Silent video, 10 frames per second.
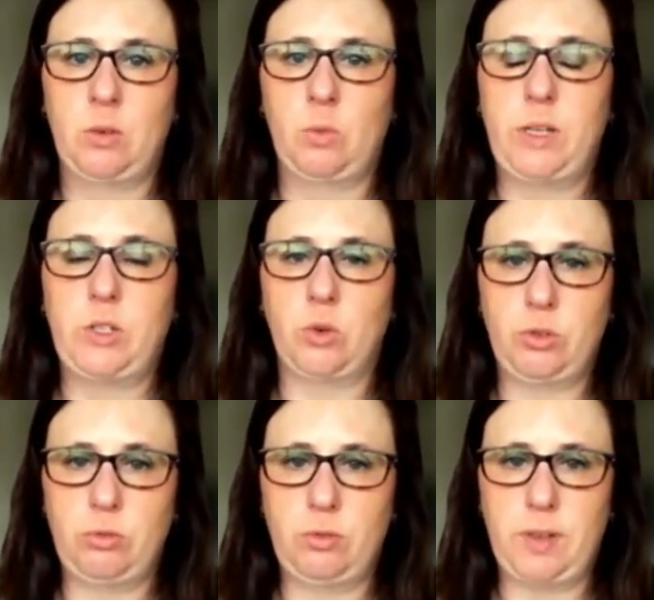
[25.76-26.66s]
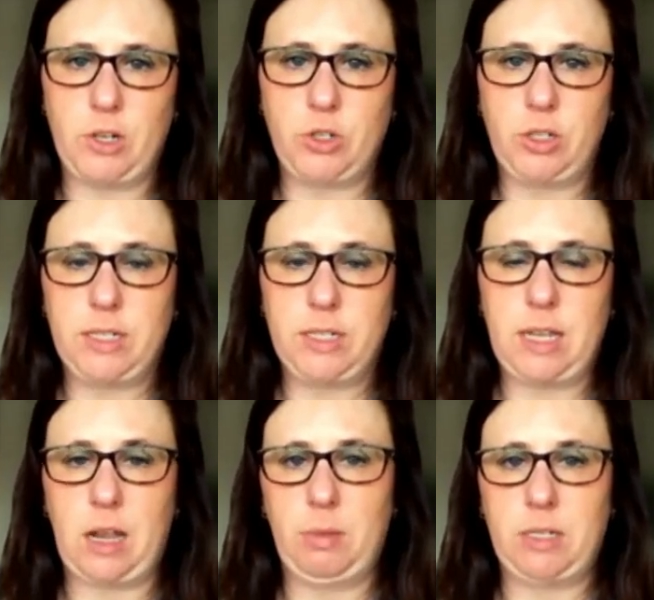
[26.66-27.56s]
we don't do a vaginal
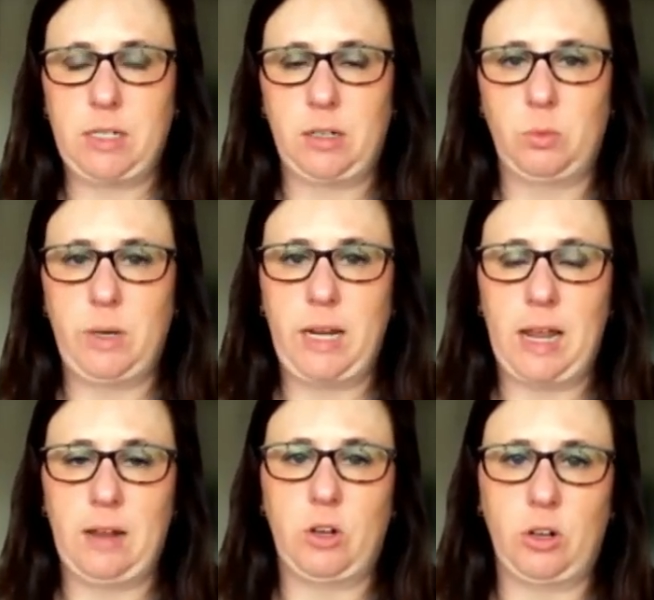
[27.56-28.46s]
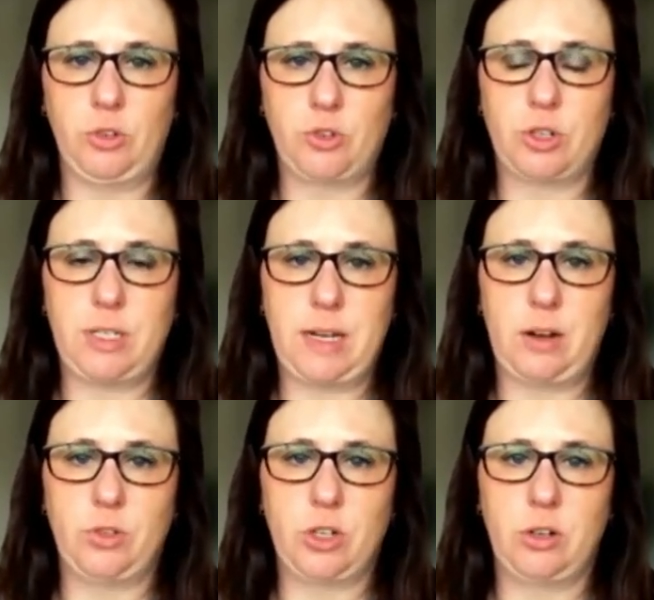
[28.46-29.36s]
exam until we have
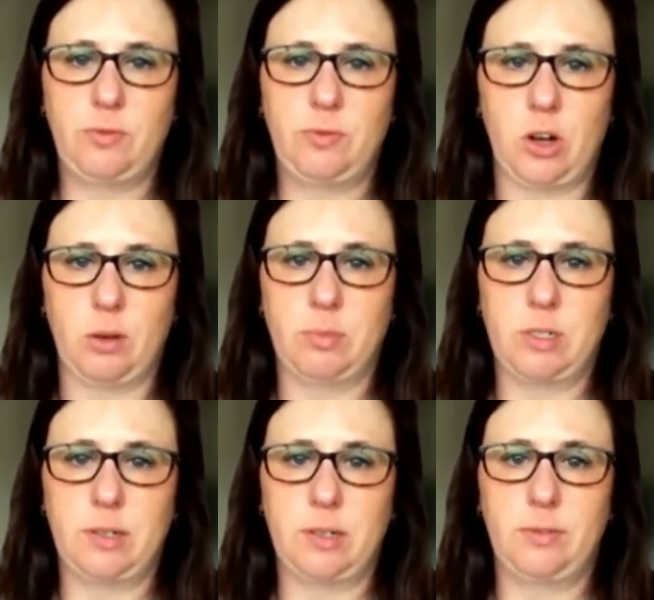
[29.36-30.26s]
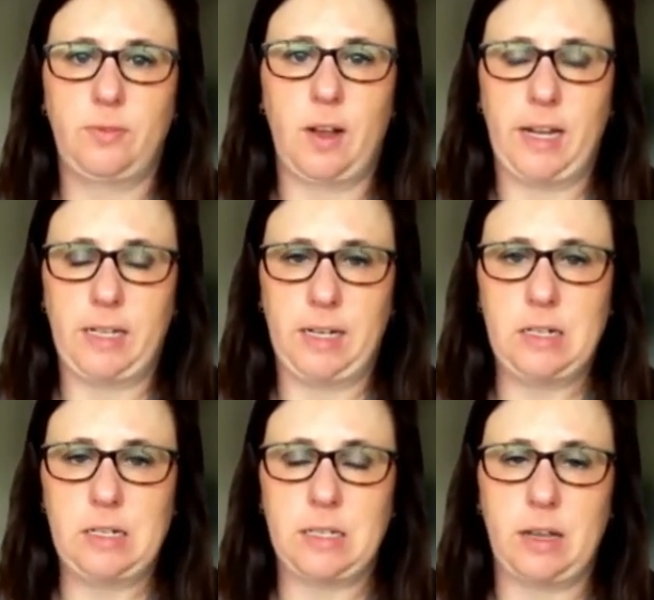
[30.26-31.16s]
ultrasound confirmed
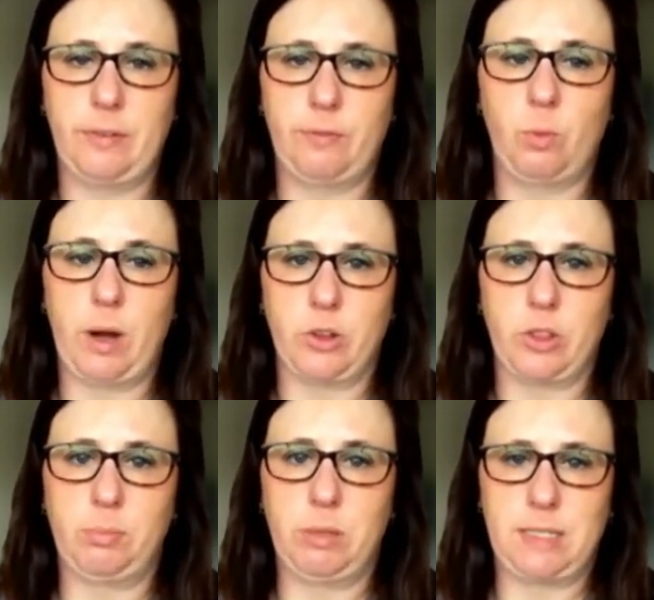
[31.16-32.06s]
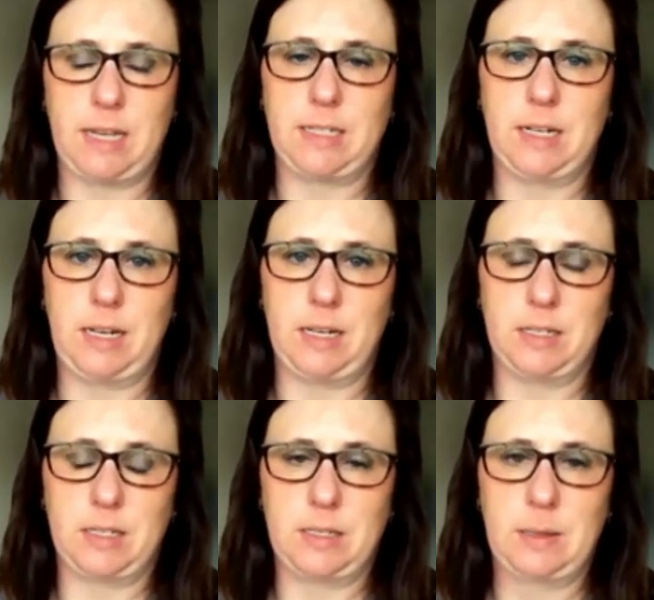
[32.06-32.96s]
findings of where the placenta
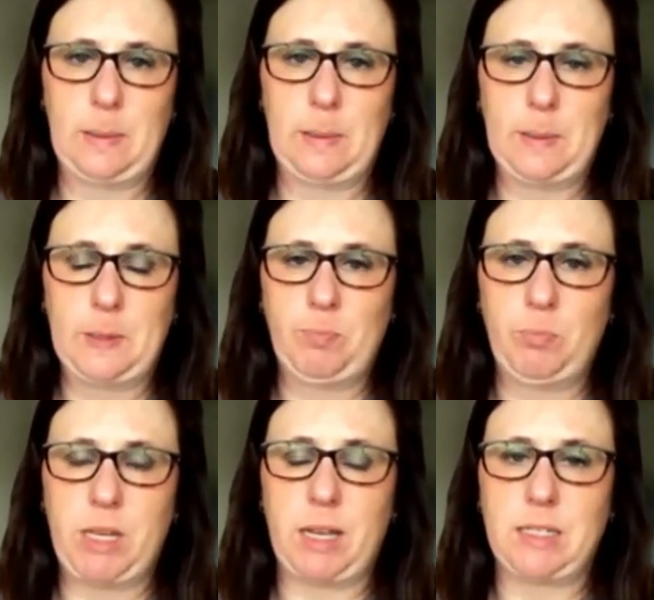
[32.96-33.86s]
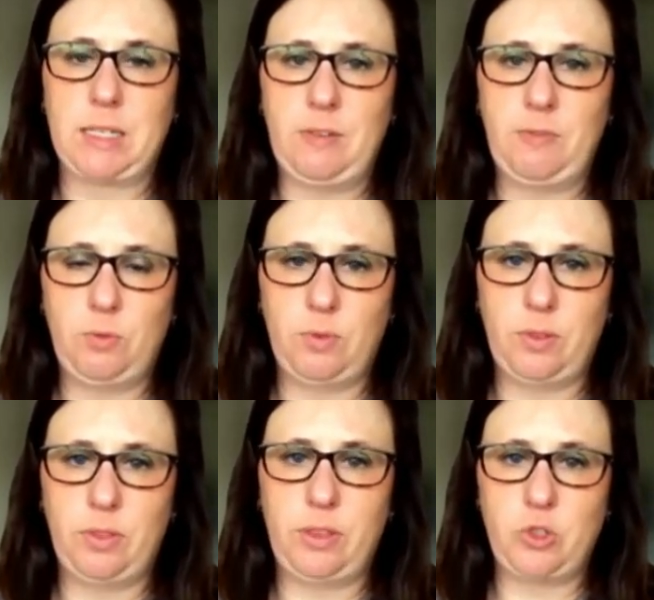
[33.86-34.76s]
is. Because if
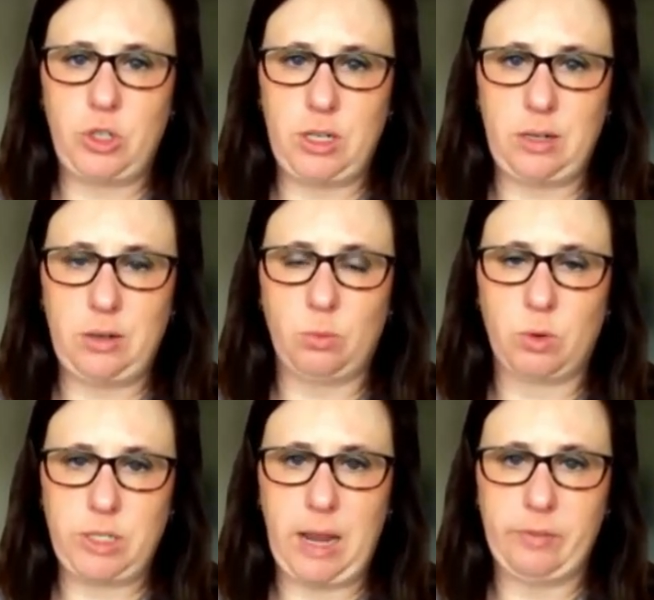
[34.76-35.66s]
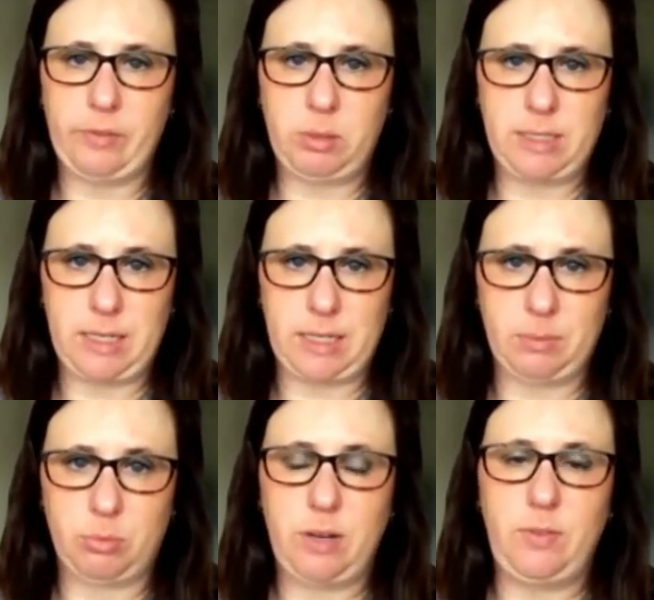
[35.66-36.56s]
she were to have a placenta
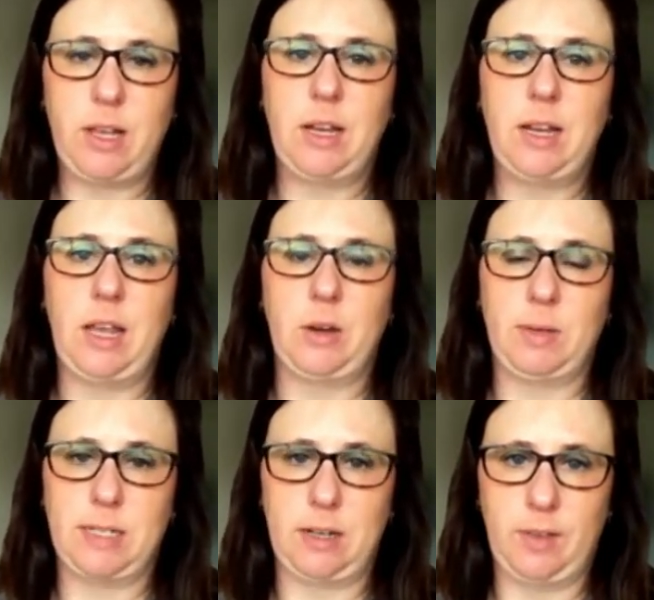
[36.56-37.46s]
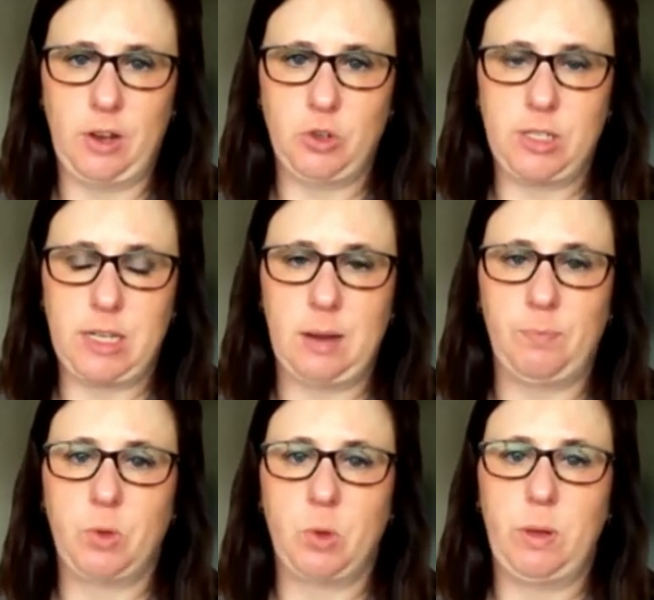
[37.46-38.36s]
previa and we did a vag
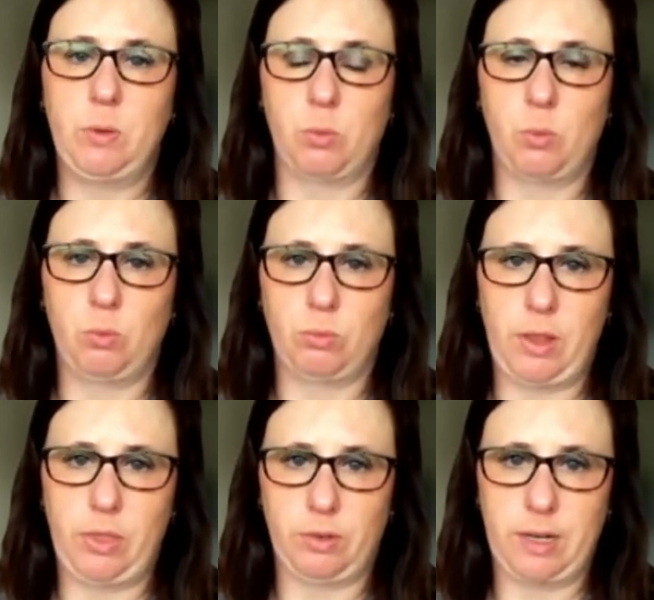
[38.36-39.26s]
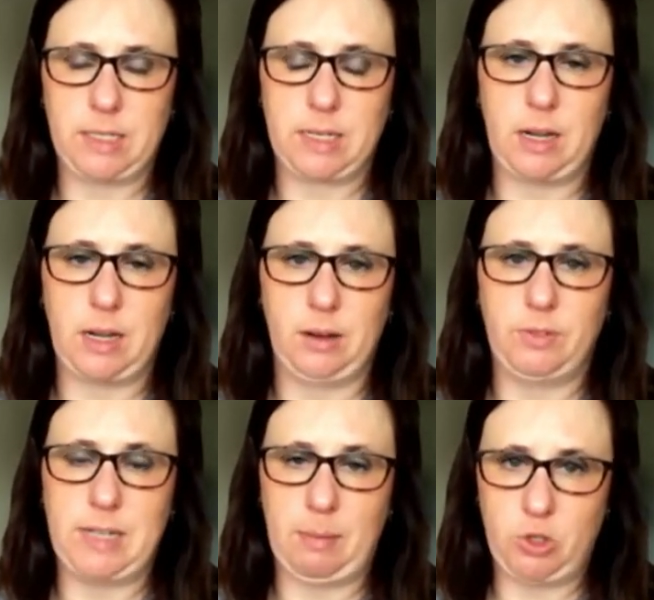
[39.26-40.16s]
exam, we run the risk
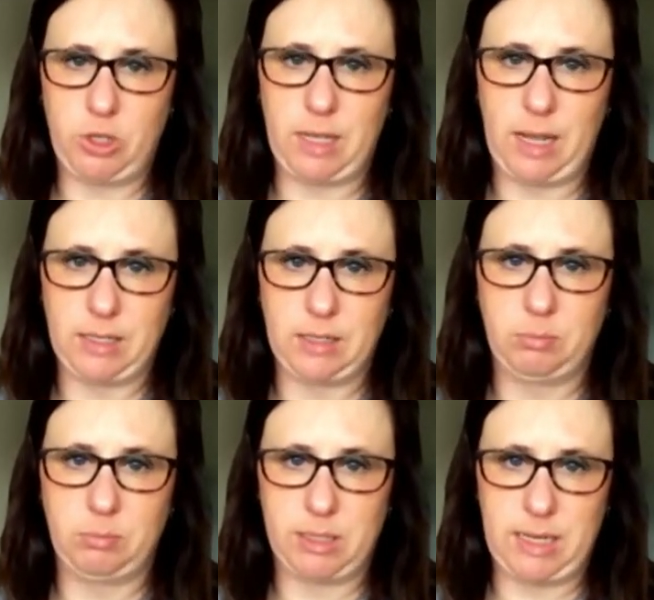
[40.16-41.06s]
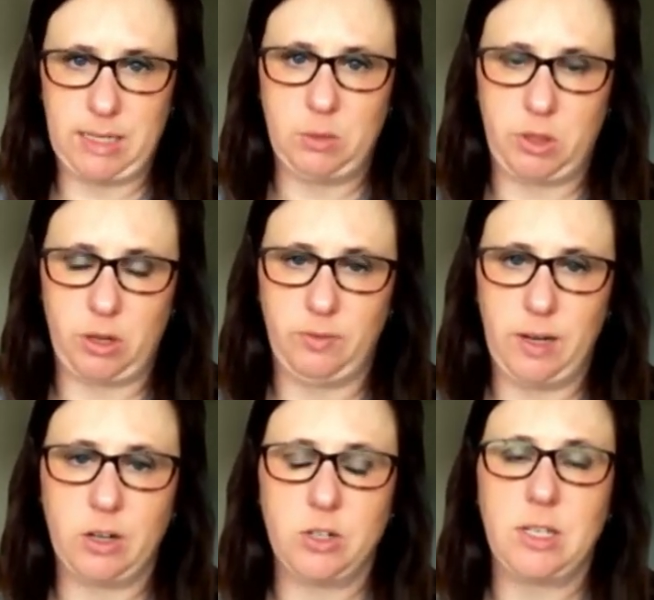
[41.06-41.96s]
of damaging that placenta with our
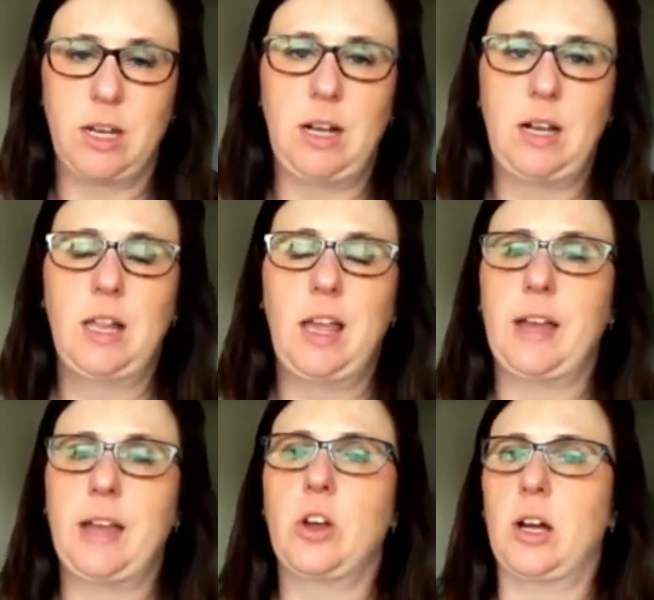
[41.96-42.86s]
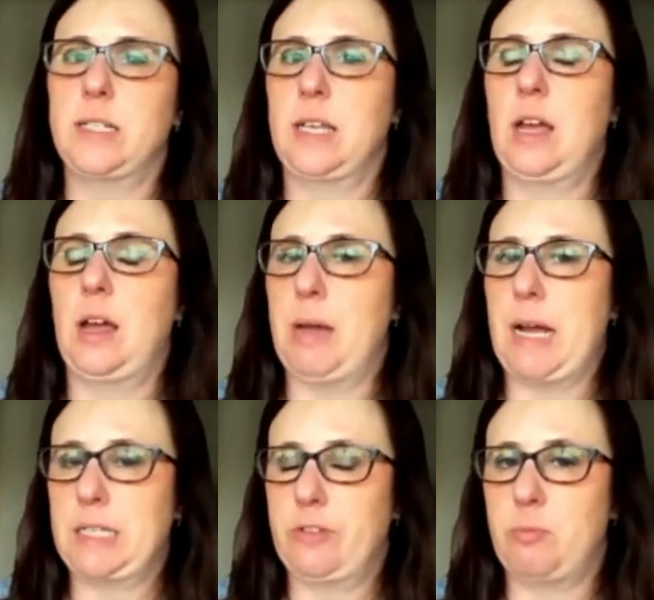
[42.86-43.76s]
fingers and causing a
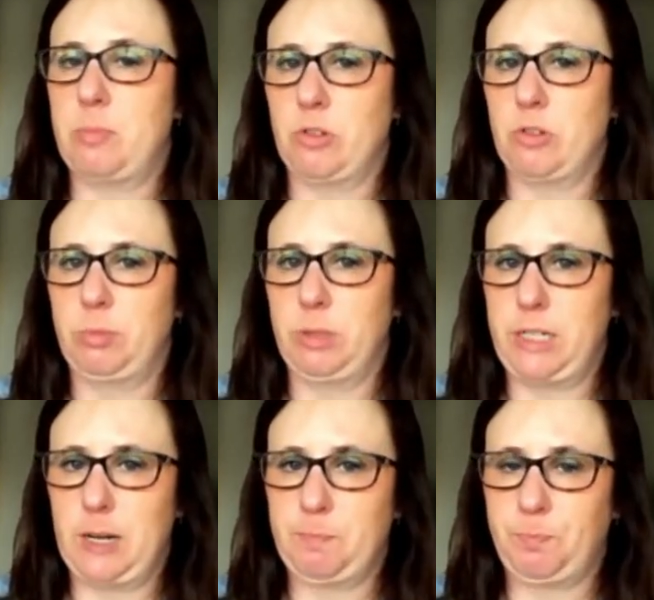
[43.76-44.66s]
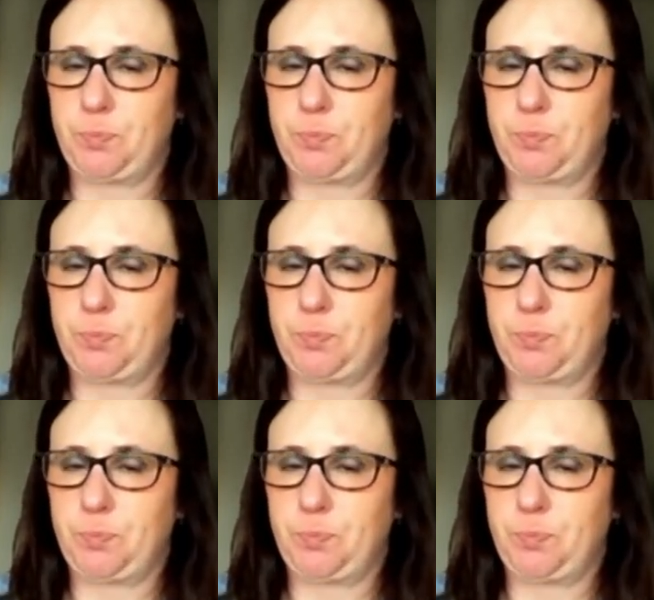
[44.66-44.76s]
massive amount of bleeding.